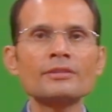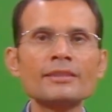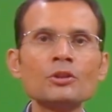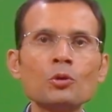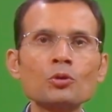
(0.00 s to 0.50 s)

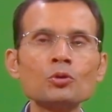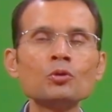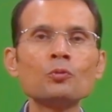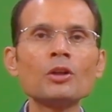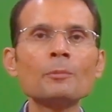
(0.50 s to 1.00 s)

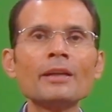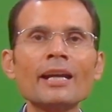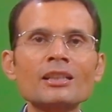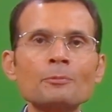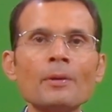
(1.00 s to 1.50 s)
CO2 will be
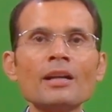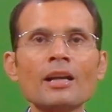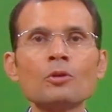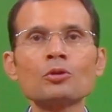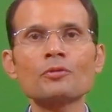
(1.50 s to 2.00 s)
expelled
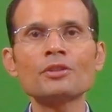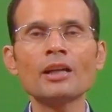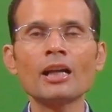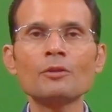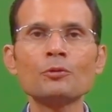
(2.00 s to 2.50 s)
out of the
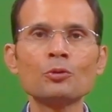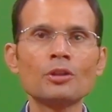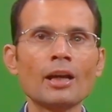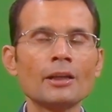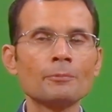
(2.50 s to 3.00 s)

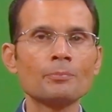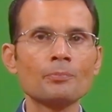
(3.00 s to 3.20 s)
alveoli.